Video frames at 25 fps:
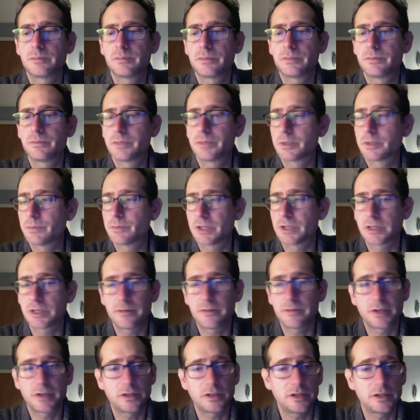
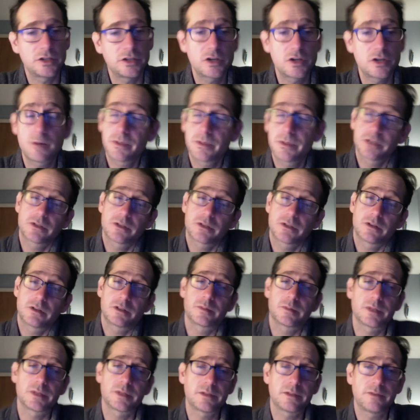specific to the Esopus or
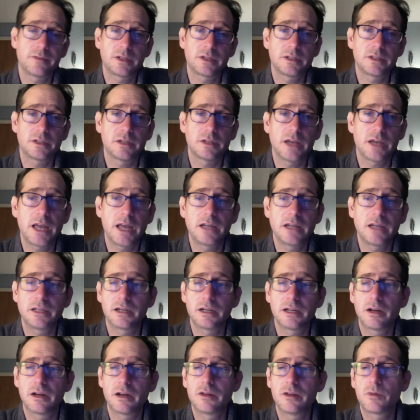specific to
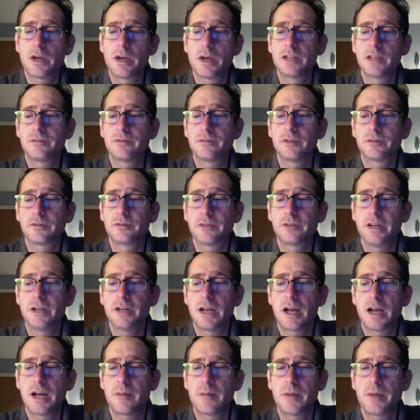angling or otherwise, feel free to
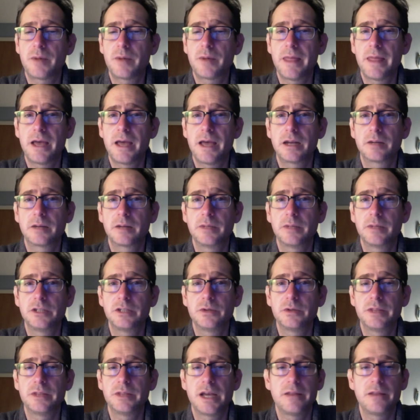hop on that. I'm going to be
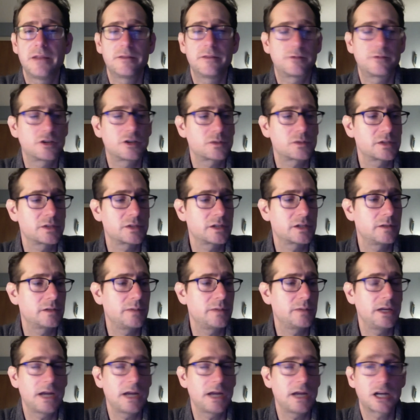doing that. And the first one's going to
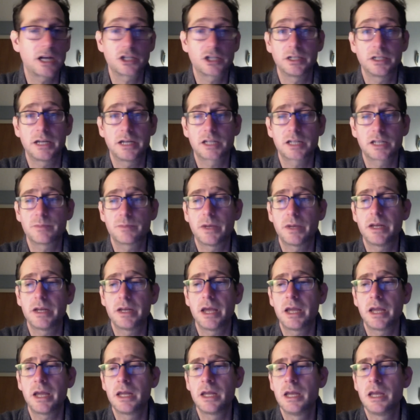be actually next
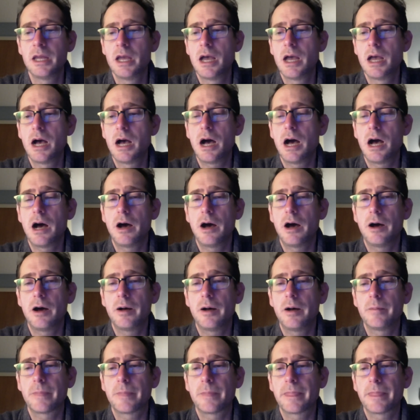Monday.
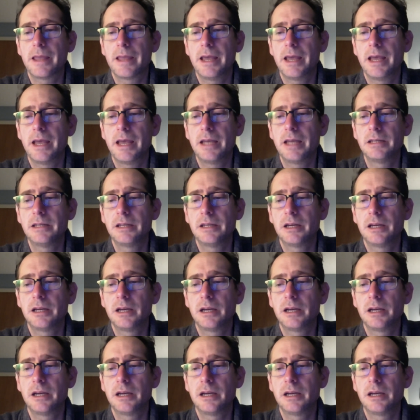Um, and uh,